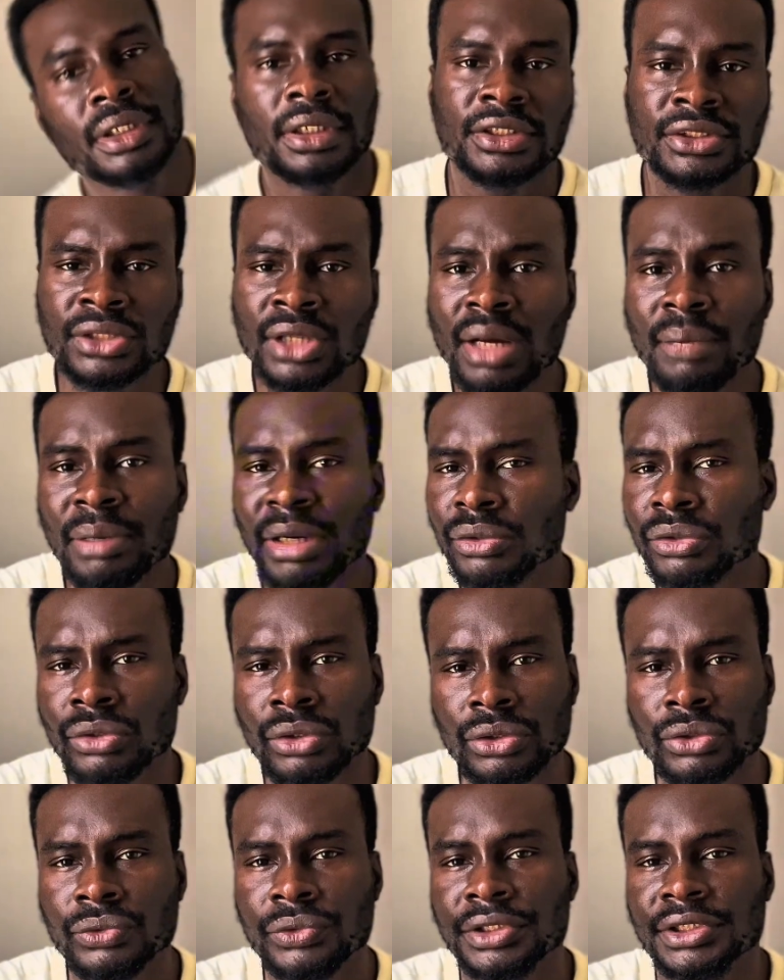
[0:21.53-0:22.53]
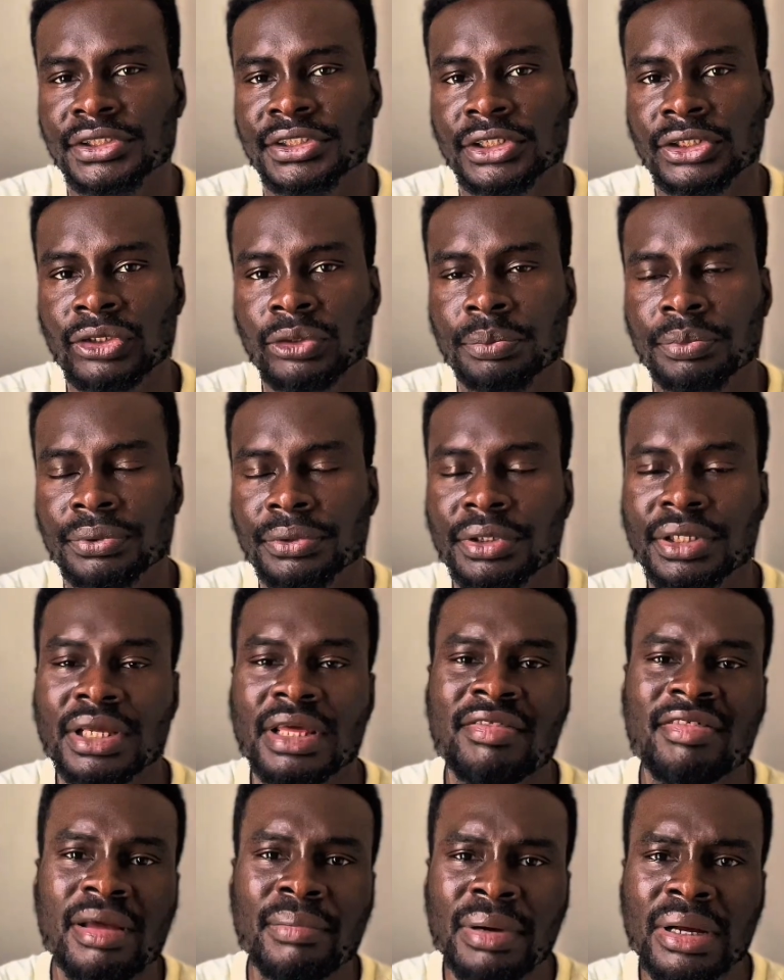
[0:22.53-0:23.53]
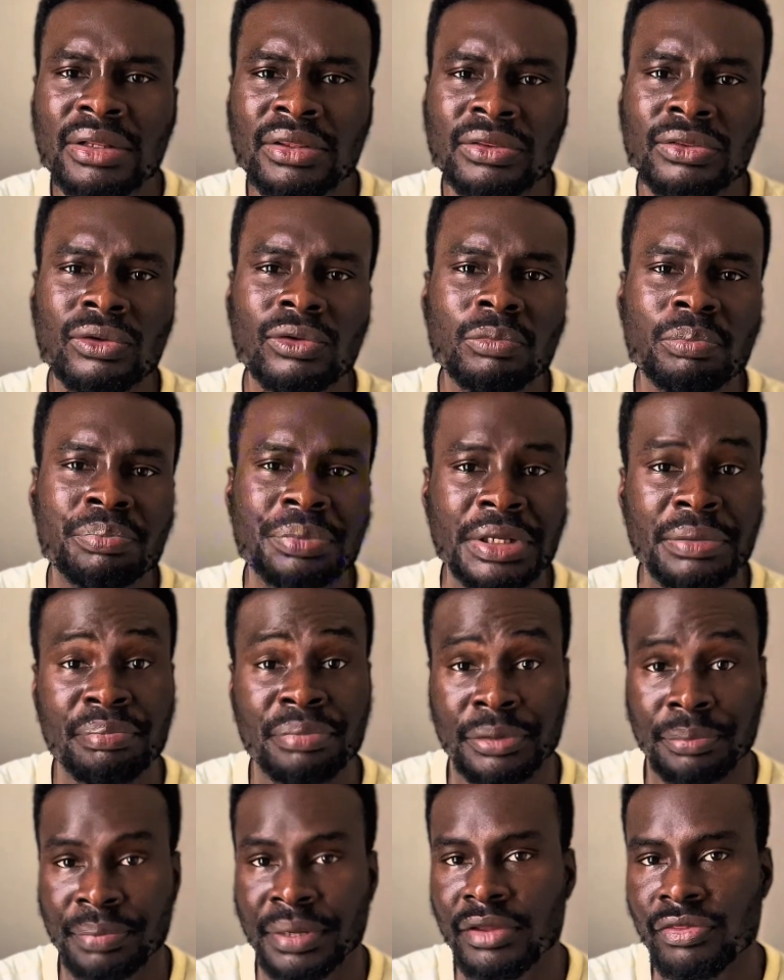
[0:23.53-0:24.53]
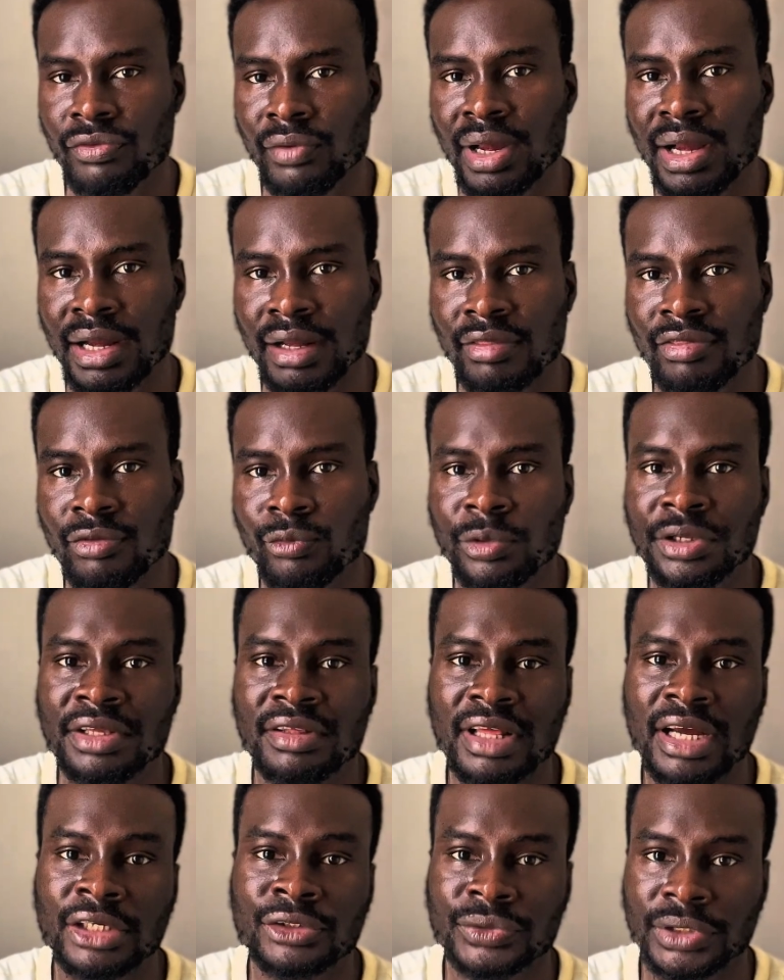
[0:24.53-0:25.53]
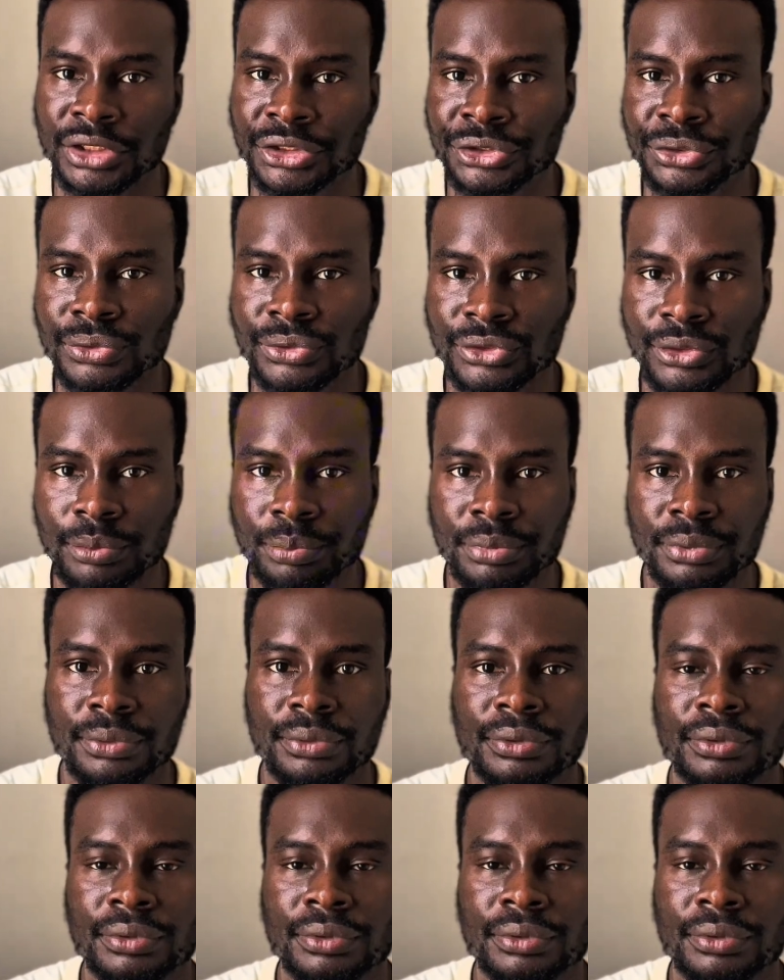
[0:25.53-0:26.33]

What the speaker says: It's not about not knowing the setup, it's about not being prepared to act when it actually shows up.